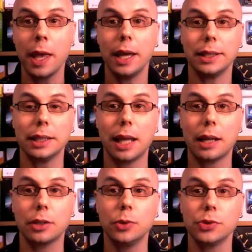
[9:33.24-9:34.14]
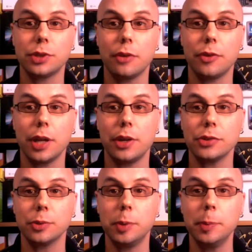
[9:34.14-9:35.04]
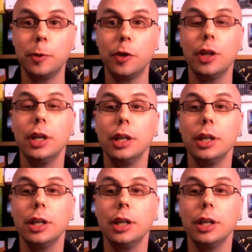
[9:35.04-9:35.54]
and get a lot of cool stuff out there so people,